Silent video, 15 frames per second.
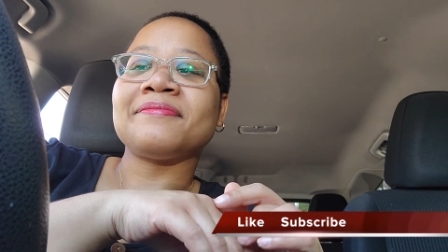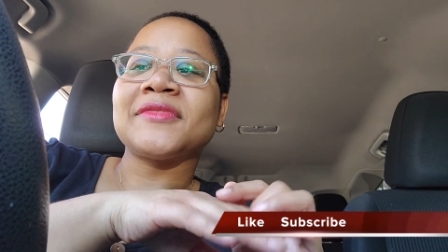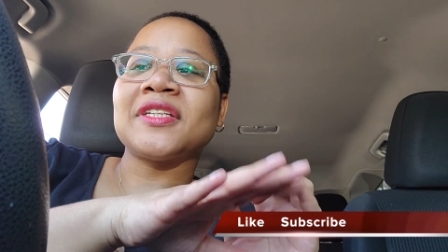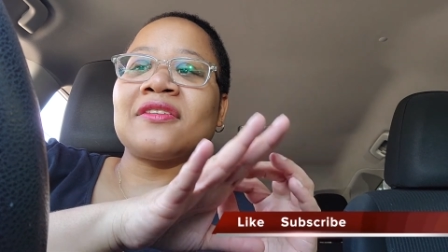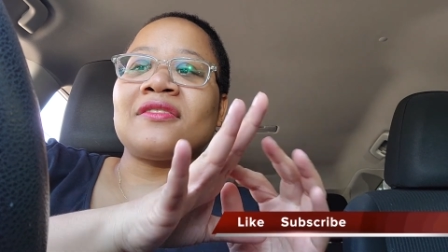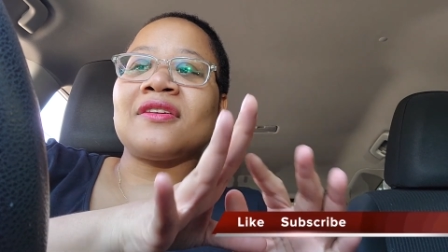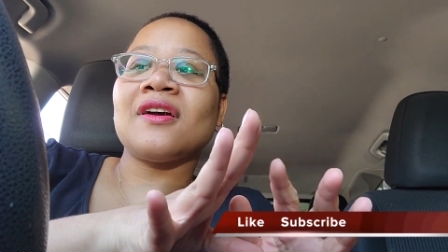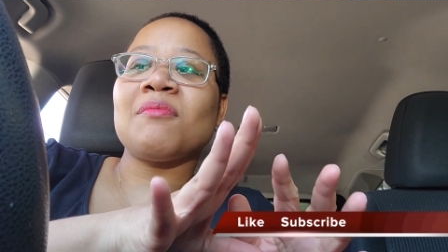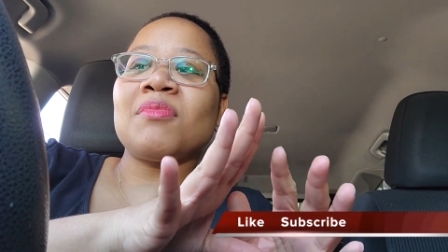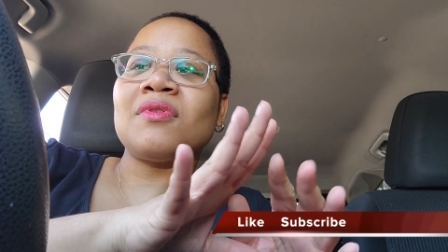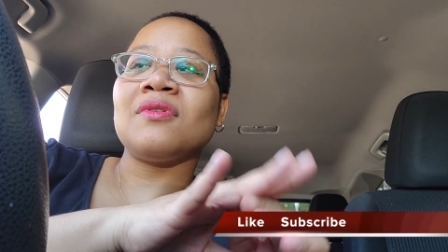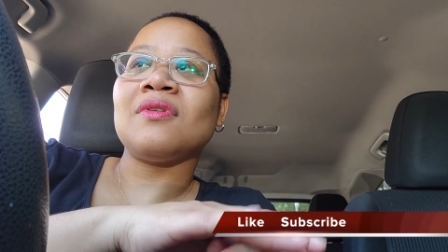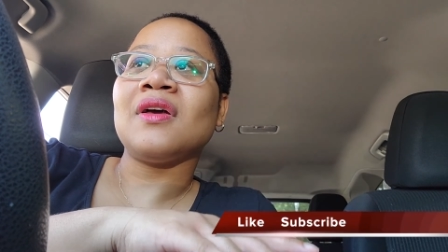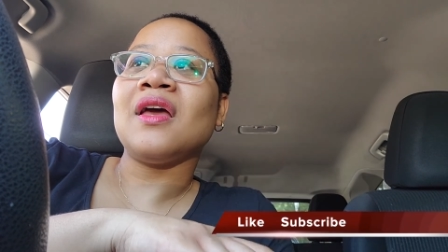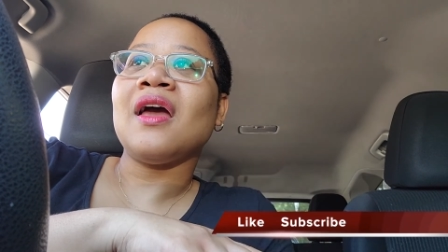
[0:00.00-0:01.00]
There's a
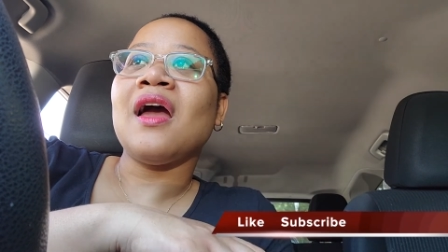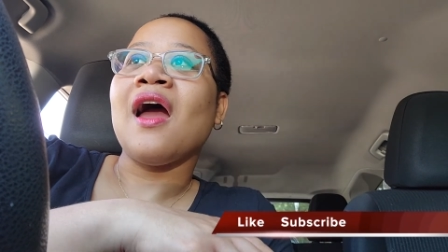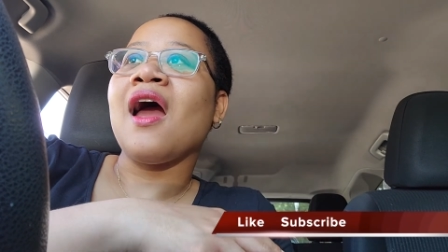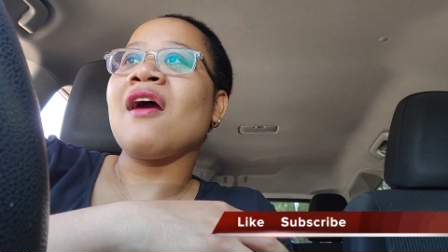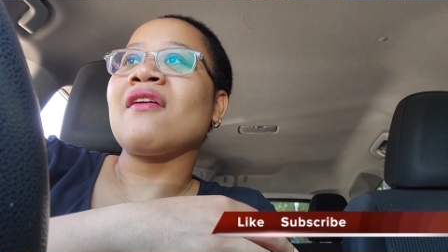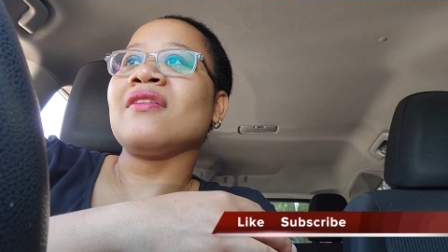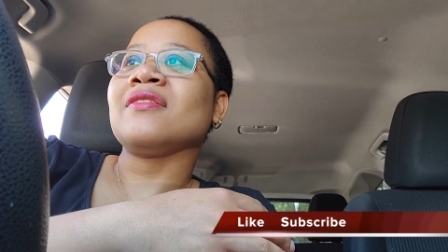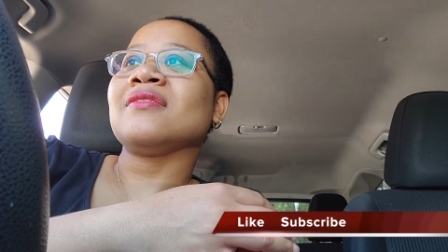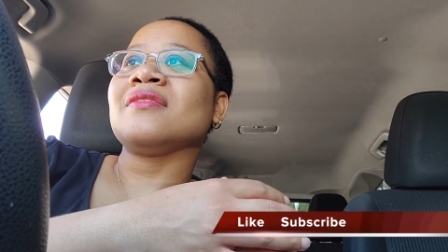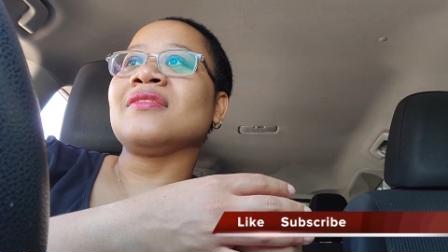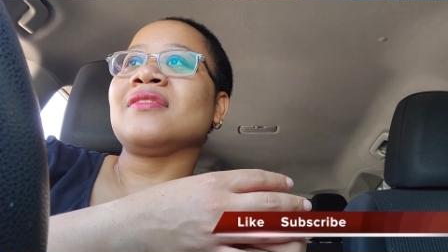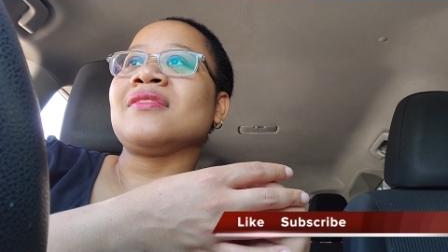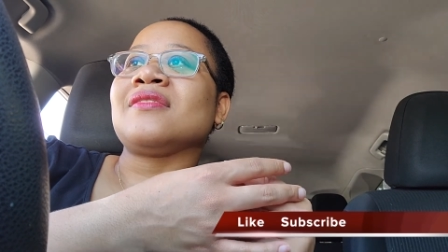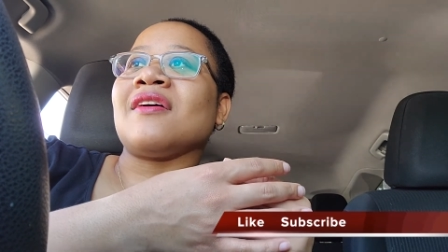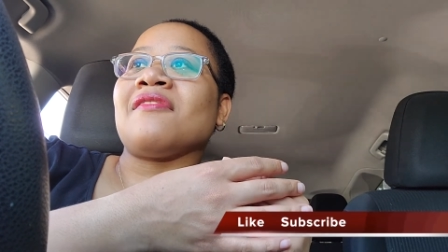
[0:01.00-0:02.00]
couple errand
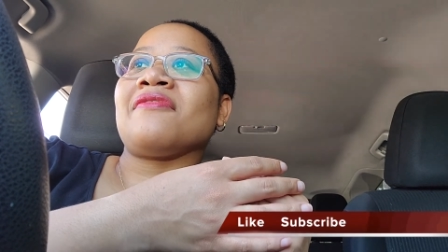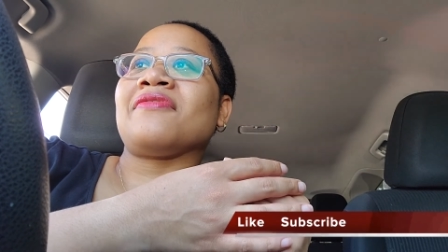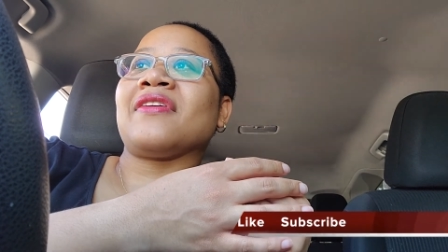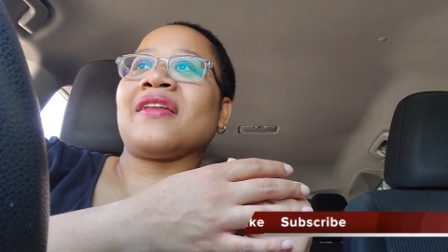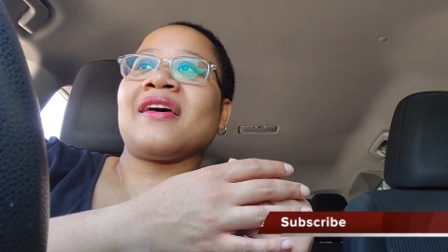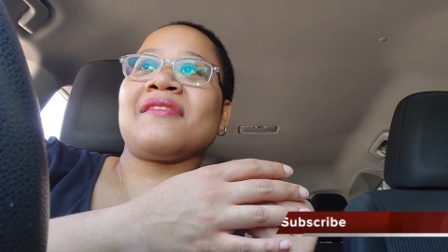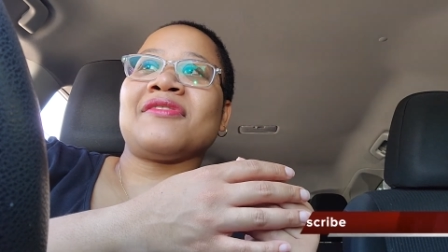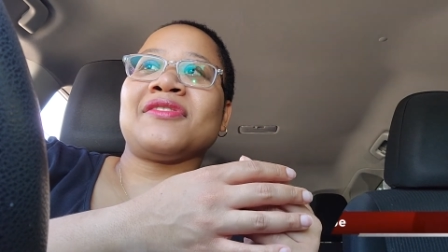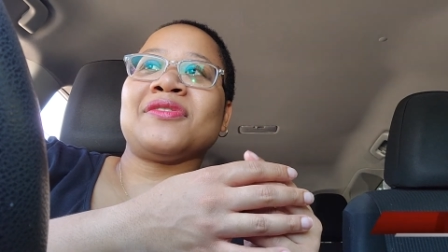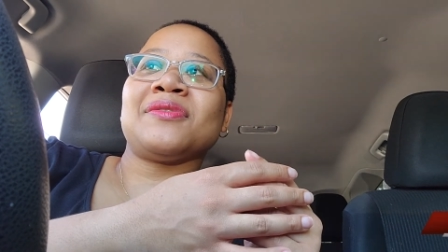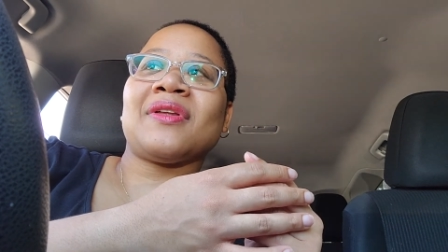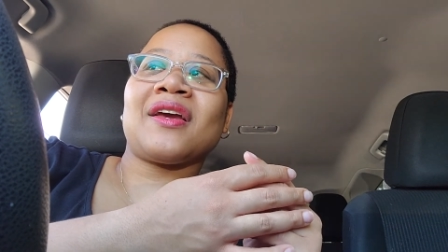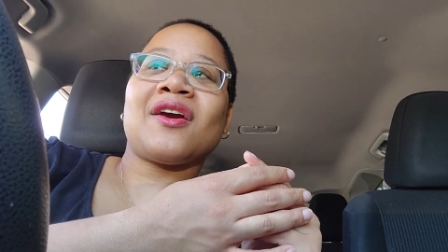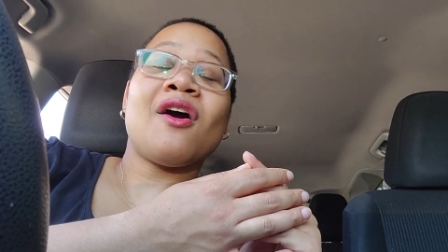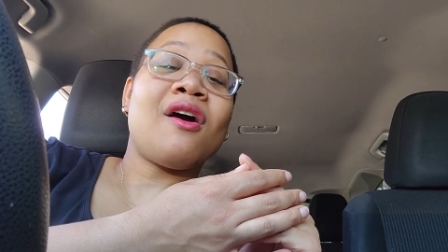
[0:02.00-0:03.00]
stuff that I have to do,
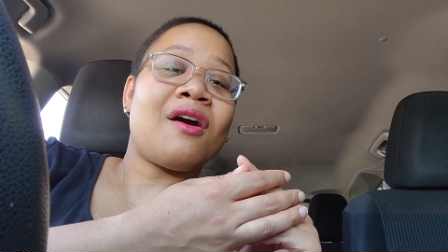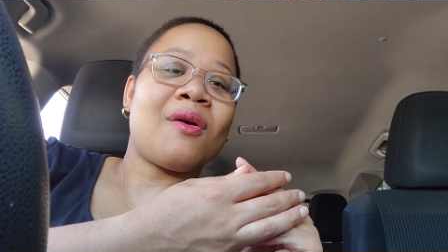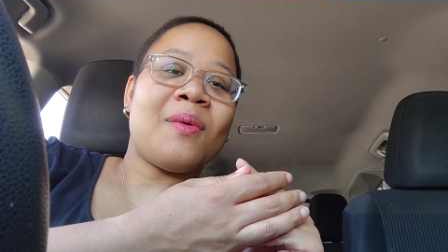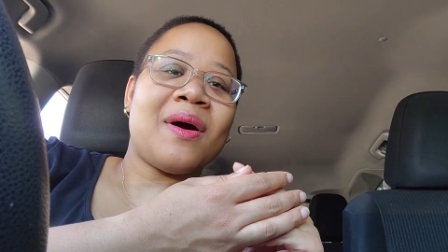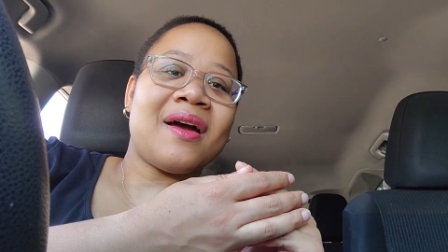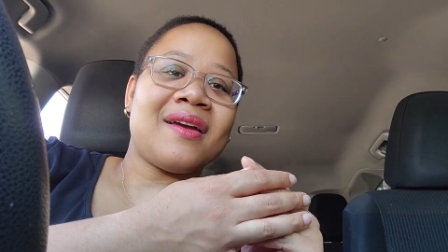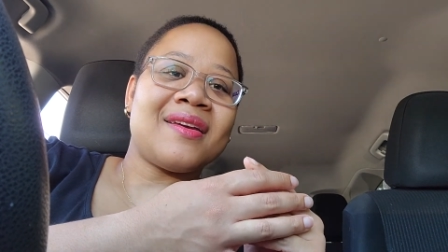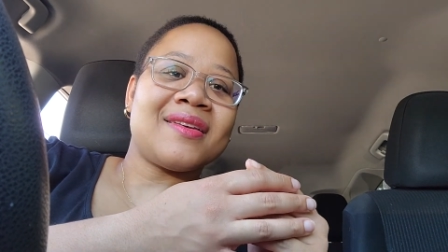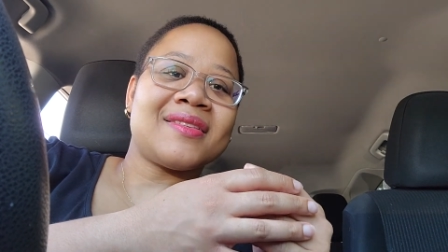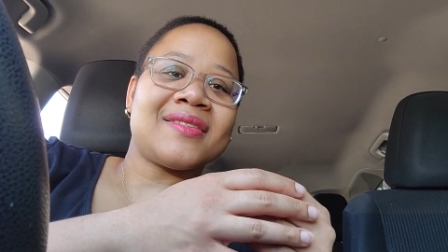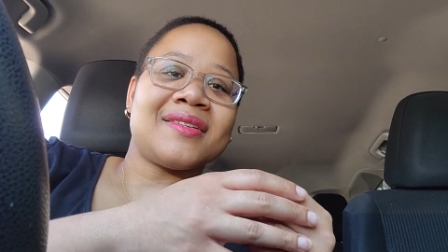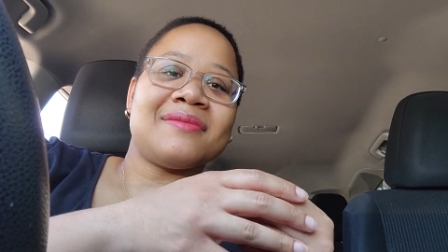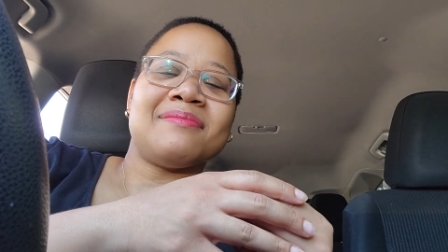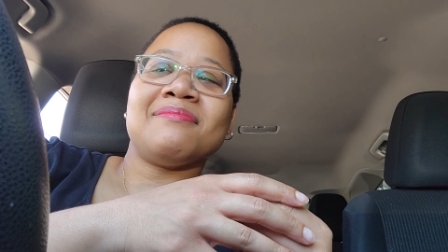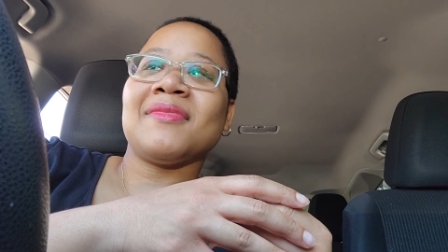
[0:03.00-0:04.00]
like car wise
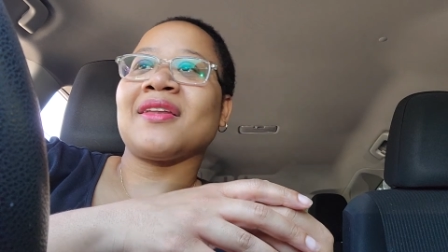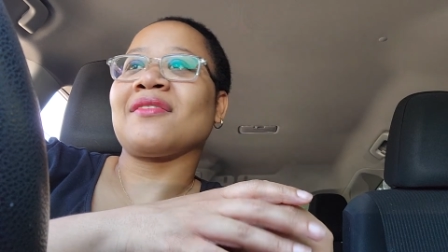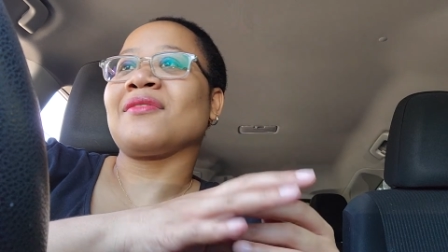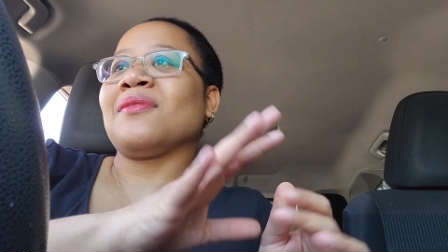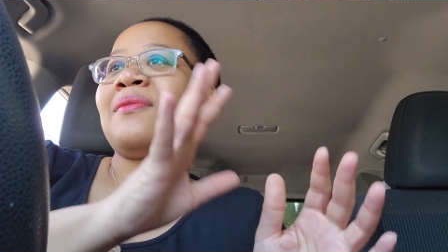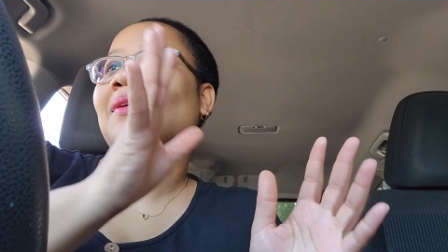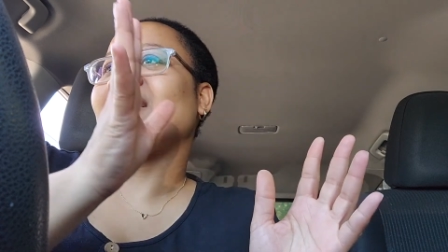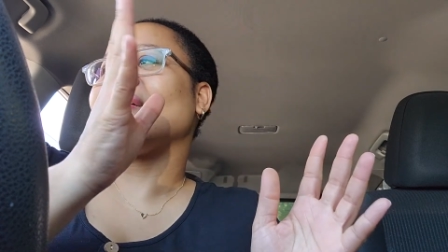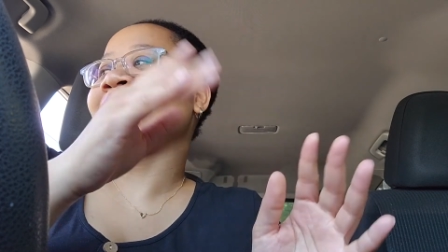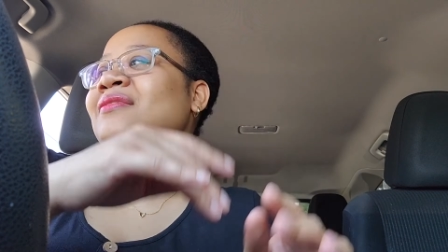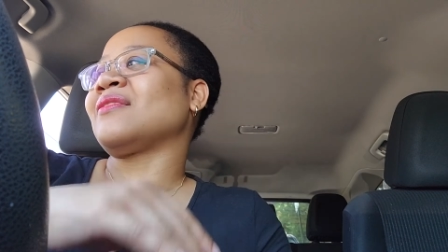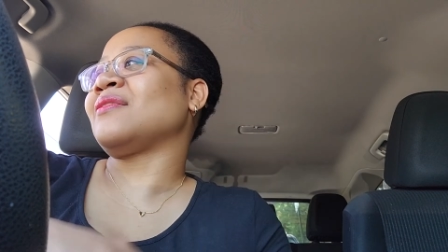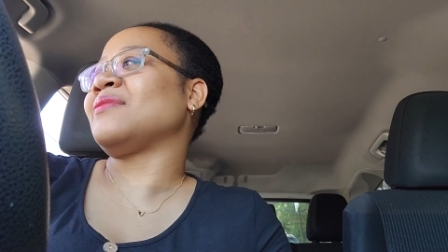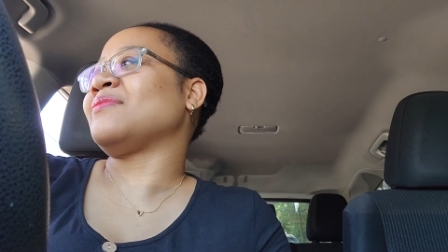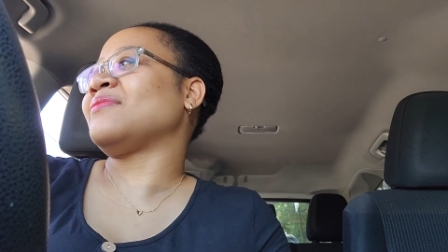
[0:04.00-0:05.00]
and medical wise, so